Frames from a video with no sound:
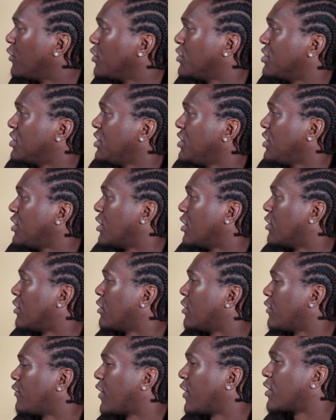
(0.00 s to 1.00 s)
You can see,
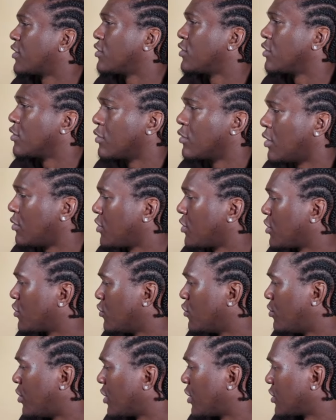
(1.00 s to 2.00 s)
if I can, let me
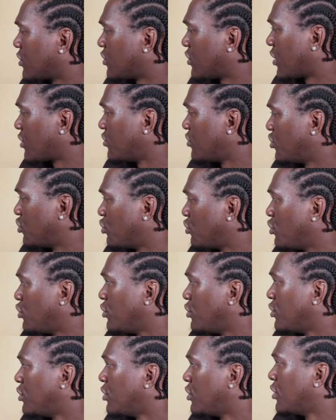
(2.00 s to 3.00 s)
go back so I can show
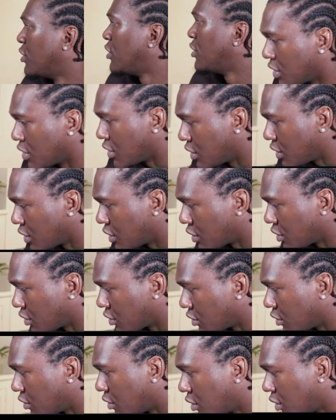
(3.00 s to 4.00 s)
you. Okay, yeah.
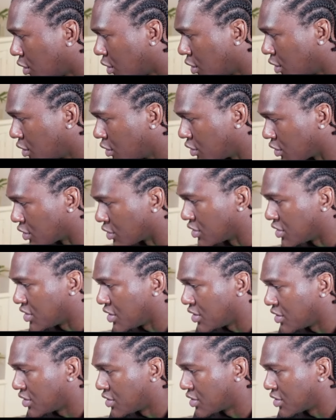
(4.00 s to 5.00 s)
You can
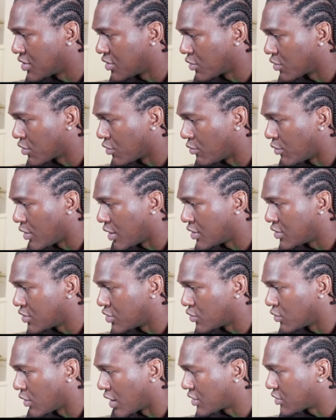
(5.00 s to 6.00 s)
see this is the command
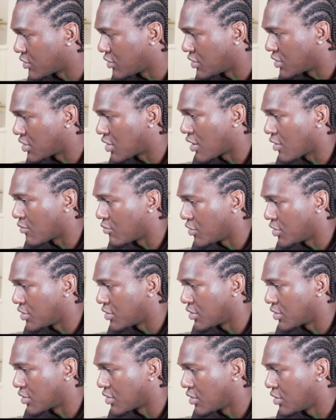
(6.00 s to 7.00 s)
to actually start
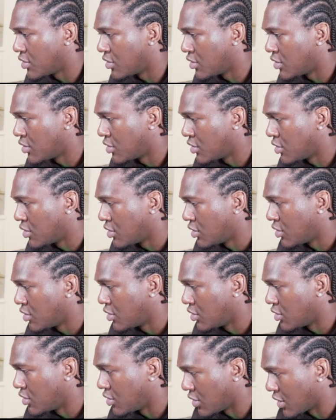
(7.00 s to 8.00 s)
Mythic.
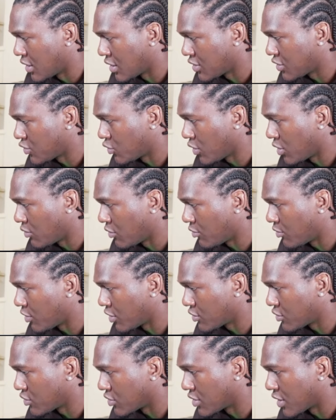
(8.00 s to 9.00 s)
That's what I'm
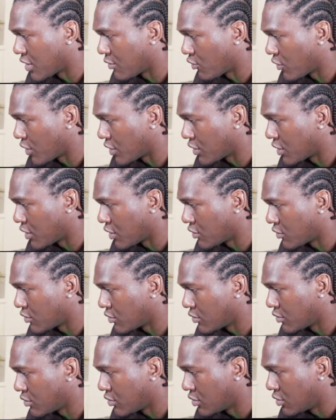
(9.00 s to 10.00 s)
about to type right
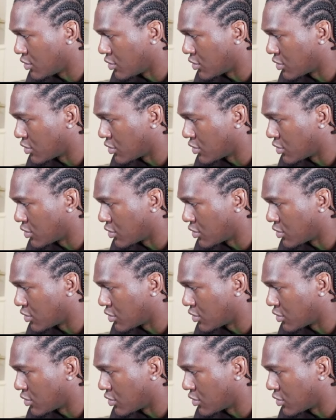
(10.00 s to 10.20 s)
now.